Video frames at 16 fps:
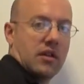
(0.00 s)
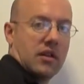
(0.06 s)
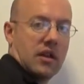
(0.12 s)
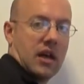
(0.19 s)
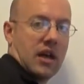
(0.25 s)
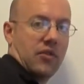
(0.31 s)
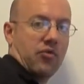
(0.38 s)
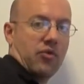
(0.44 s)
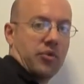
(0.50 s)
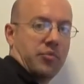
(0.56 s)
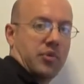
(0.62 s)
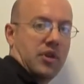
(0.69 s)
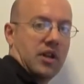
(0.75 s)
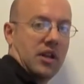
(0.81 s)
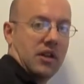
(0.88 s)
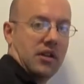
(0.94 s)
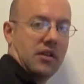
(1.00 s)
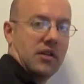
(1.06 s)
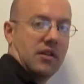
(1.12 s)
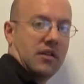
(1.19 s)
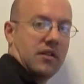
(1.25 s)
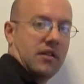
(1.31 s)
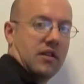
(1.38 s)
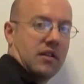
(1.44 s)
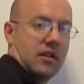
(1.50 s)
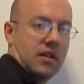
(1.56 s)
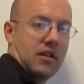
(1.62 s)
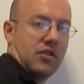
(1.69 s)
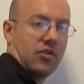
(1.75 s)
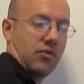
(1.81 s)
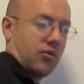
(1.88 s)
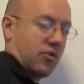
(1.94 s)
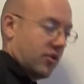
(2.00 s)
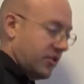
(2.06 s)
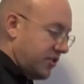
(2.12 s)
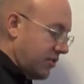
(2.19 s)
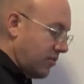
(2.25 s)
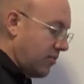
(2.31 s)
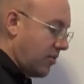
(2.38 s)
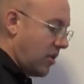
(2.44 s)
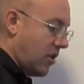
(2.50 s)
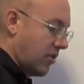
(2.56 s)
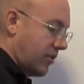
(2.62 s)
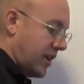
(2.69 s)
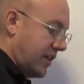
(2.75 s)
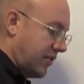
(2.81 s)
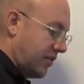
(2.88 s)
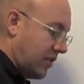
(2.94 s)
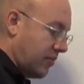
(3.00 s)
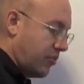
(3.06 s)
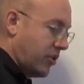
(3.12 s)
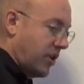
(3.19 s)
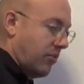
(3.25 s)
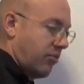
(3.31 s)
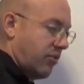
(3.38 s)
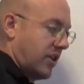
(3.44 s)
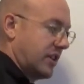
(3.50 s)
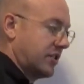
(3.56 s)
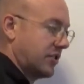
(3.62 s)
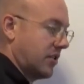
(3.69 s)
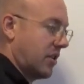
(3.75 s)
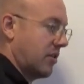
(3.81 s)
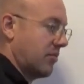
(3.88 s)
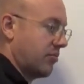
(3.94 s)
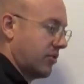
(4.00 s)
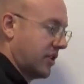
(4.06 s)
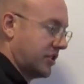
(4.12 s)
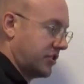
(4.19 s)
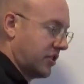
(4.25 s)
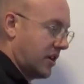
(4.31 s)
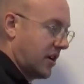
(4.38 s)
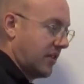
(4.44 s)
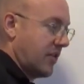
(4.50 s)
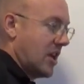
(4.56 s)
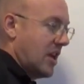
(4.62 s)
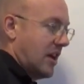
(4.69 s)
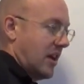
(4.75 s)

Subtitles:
and repeat towards the wall, right? So I'm putting pressure on, pressure off.